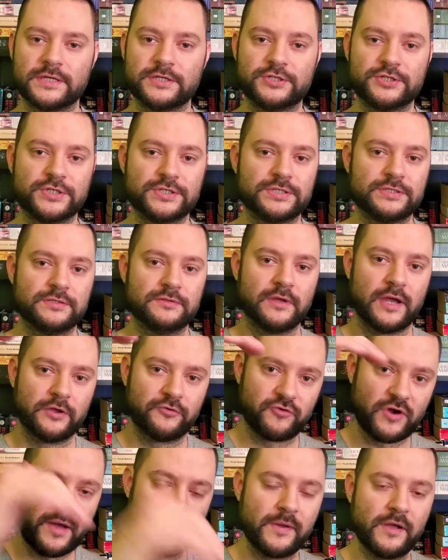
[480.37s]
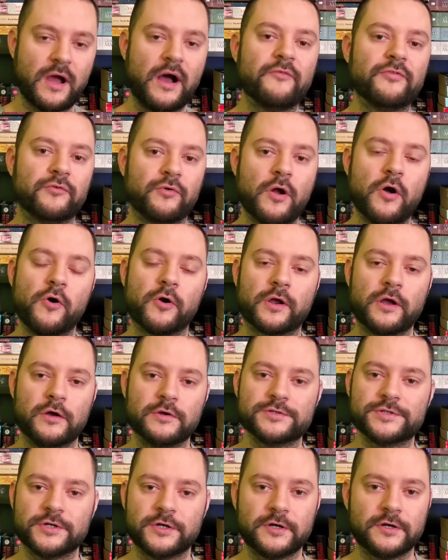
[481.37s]
it's just like dropping off the roller
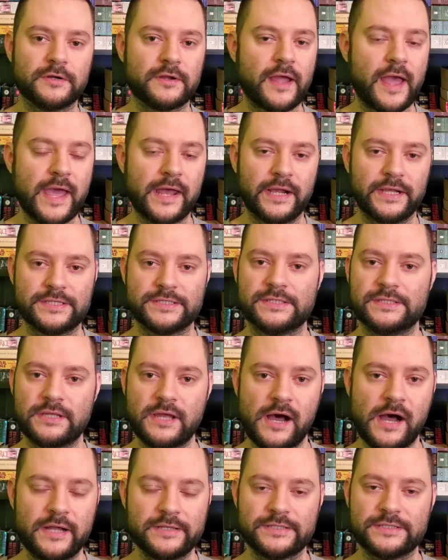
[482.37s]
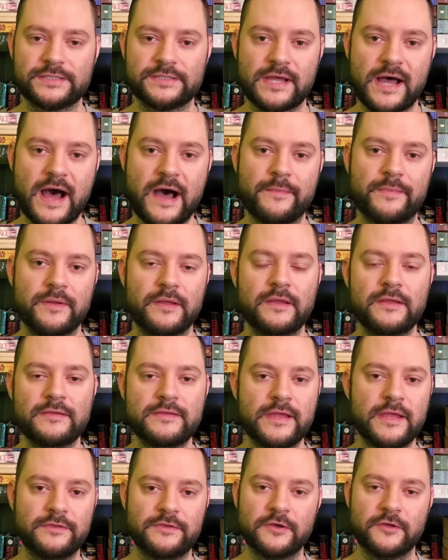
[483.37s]
coaster, and it's non-stop
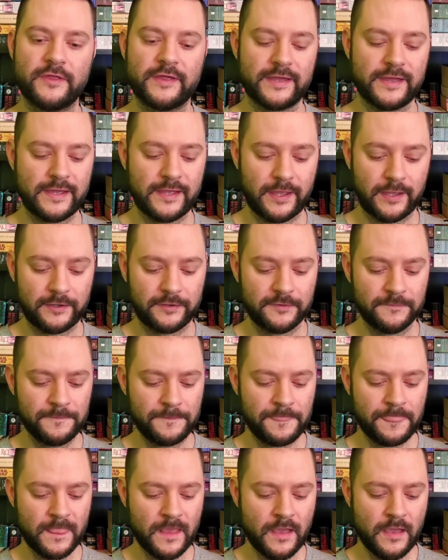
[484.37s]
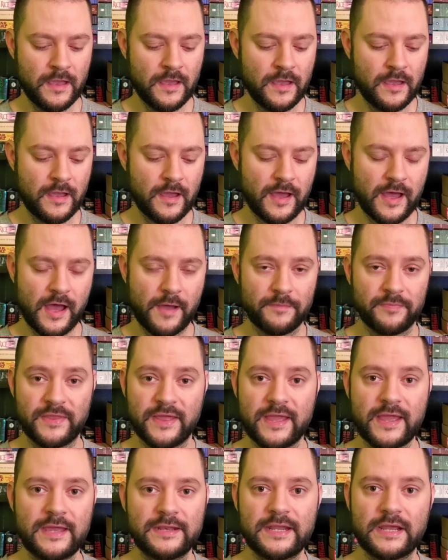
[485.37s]
until the end. Um,
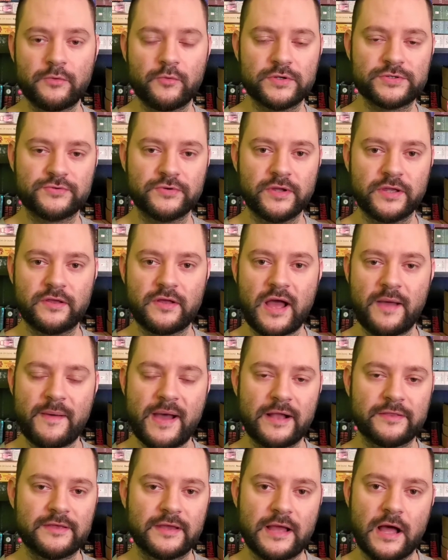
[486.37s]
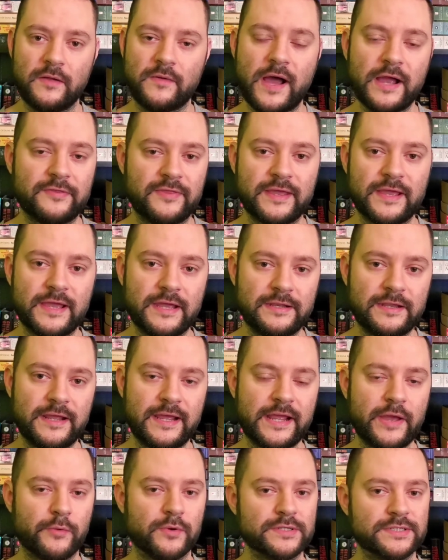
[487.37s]
the ending was really climactic. I liked the
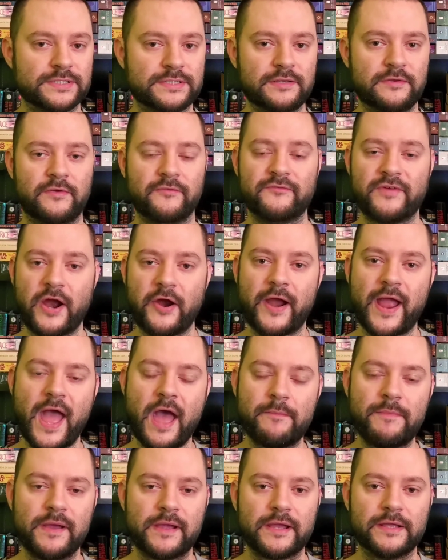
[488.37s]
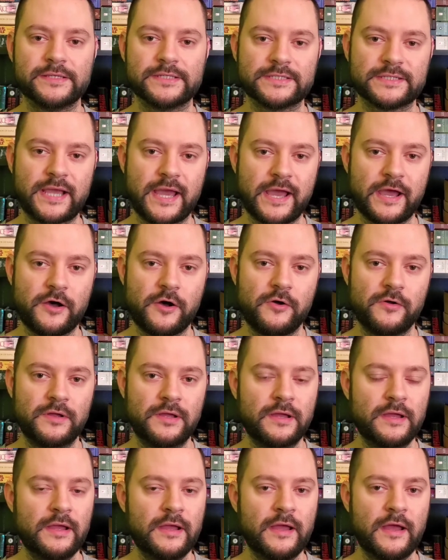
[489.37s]
ending. It was very epic in scale,
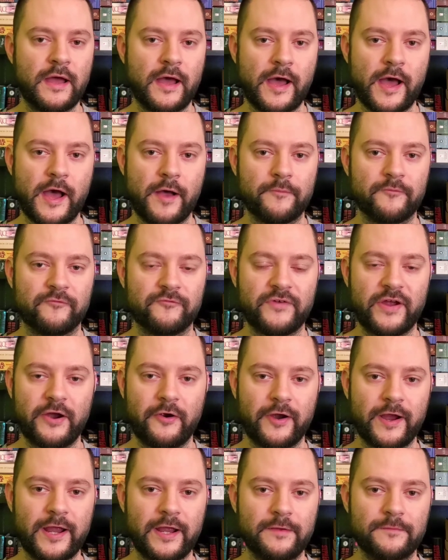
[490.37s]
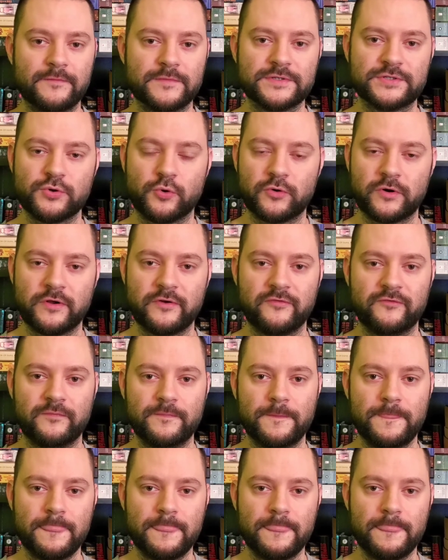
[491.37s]
um, very sort of,